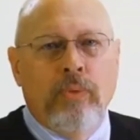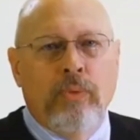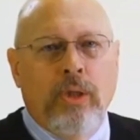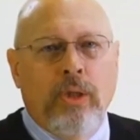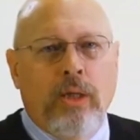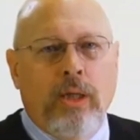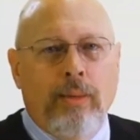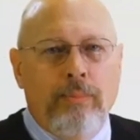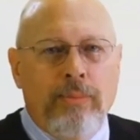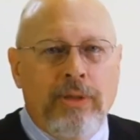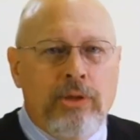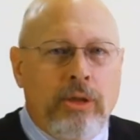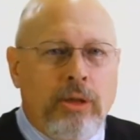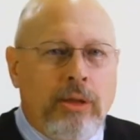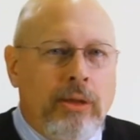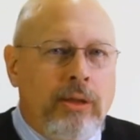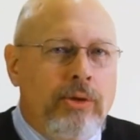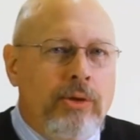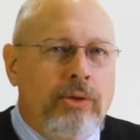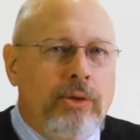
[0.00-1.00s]
Our
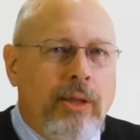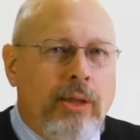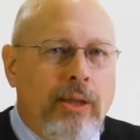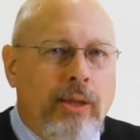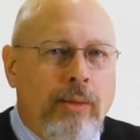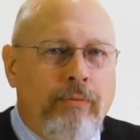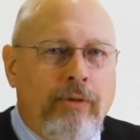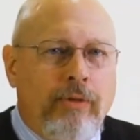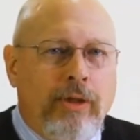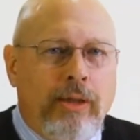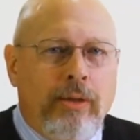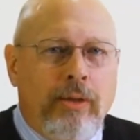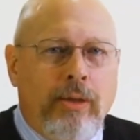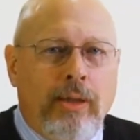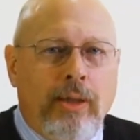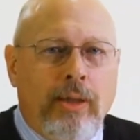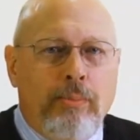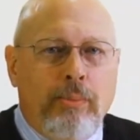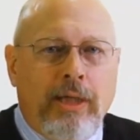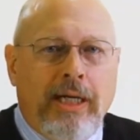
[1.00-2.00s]
mission is to help
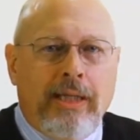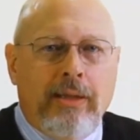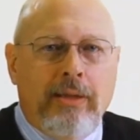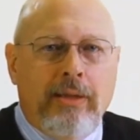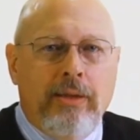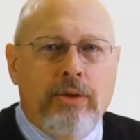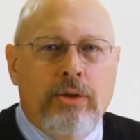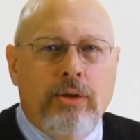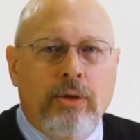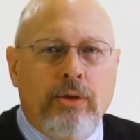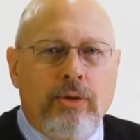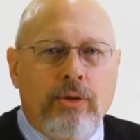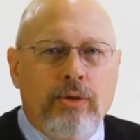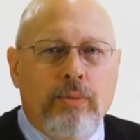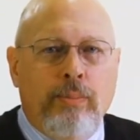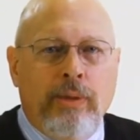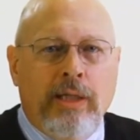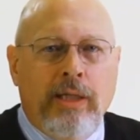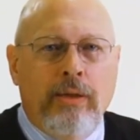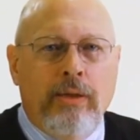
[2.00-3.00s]
veterinary
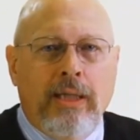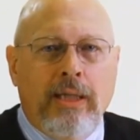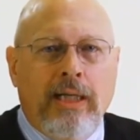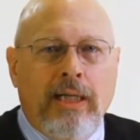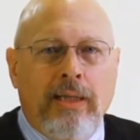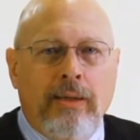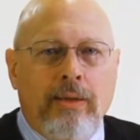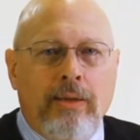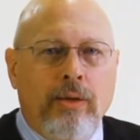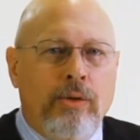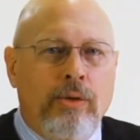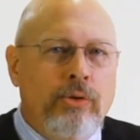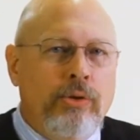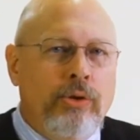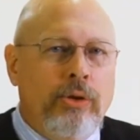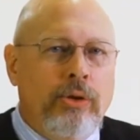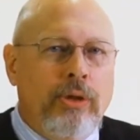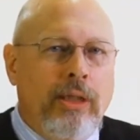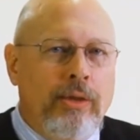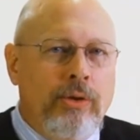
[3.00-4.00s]
practitioners better
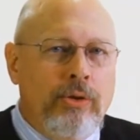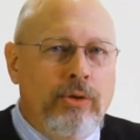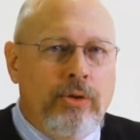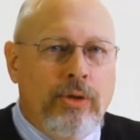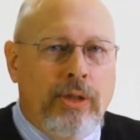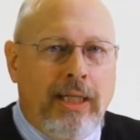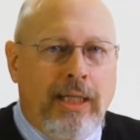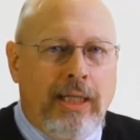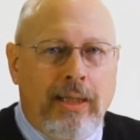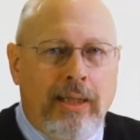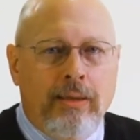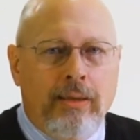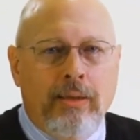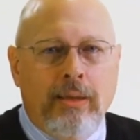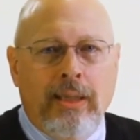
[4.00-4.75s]
diagnose, understand,